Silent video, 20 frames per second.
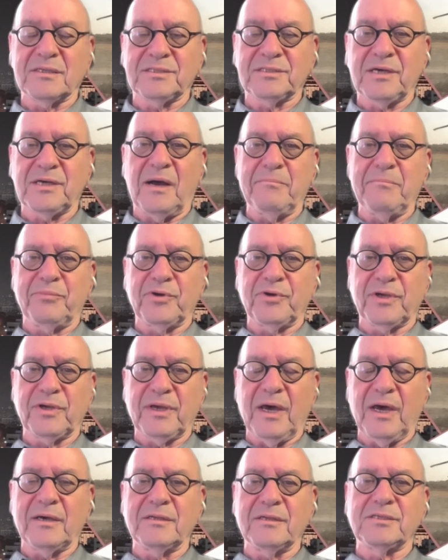Qassam
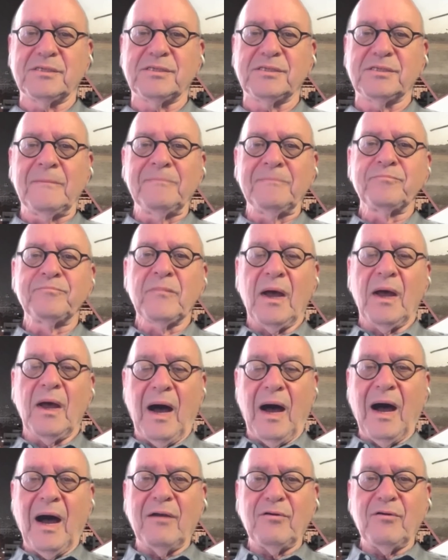brigades,
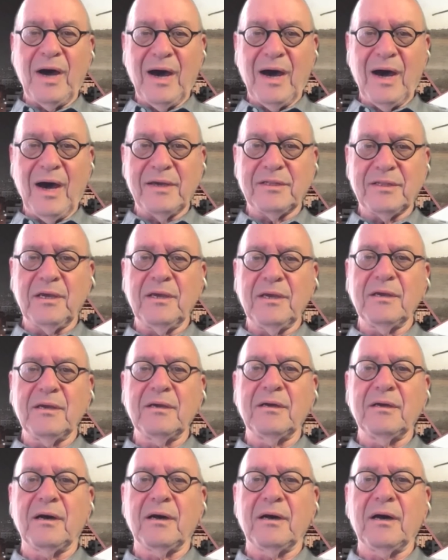are
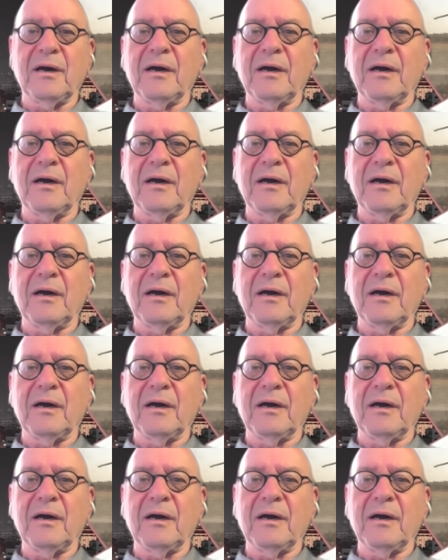hiding